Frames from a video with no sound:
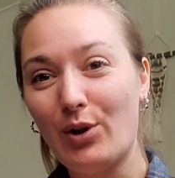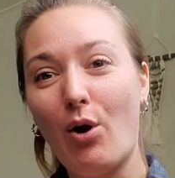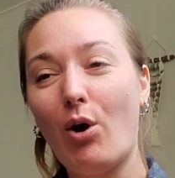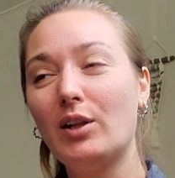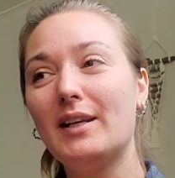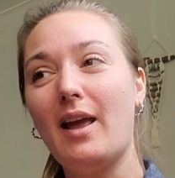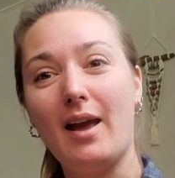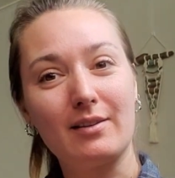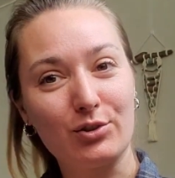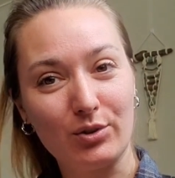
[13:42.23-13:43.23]
All the
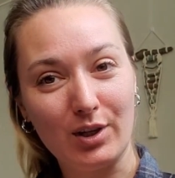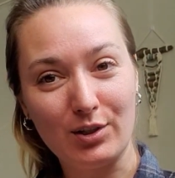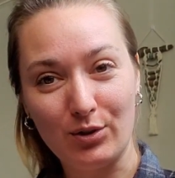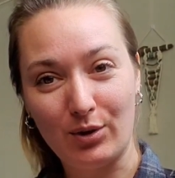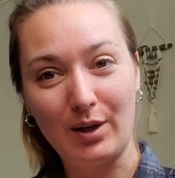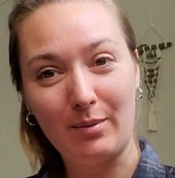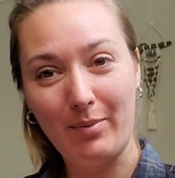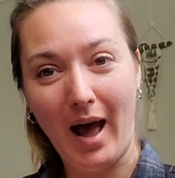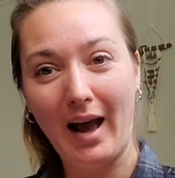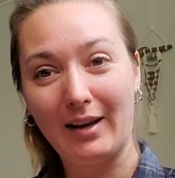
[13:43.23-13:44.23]
extras you can
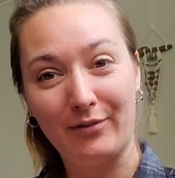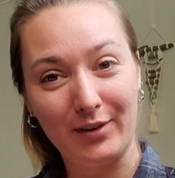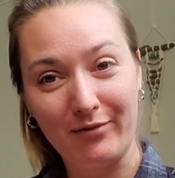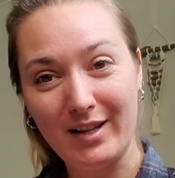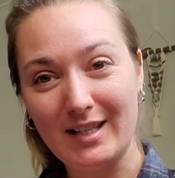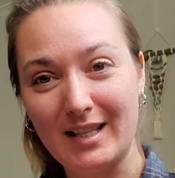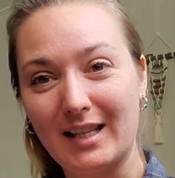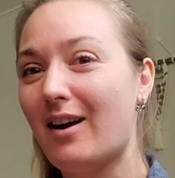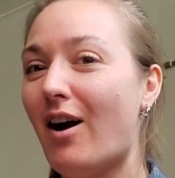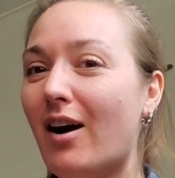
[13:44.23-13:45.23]
pack if it fits in
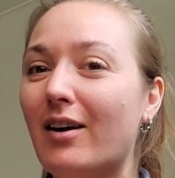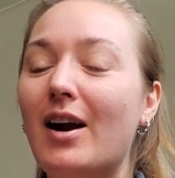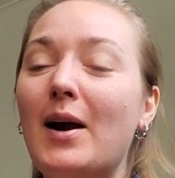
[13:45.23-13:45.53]
the car.